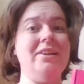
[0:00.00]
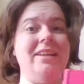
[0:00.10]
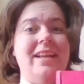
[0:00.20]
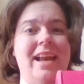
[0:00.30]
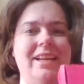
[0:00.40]

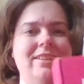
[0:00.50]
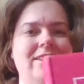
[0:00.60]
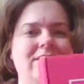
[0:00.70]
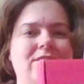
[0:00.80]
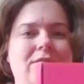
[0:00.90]
Today
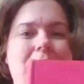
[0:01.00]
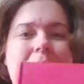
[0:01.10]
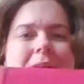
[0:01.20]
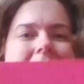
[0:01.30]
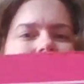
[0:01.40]
to do
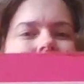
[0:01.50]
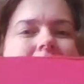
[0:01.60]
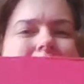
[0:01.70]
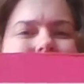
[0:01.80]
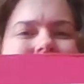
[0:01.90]
my
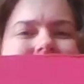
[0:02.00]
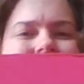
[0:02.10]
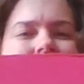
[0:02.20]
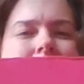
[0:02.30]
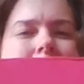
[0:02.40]
Romance
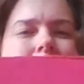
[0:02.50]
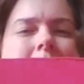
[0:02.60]
Reveal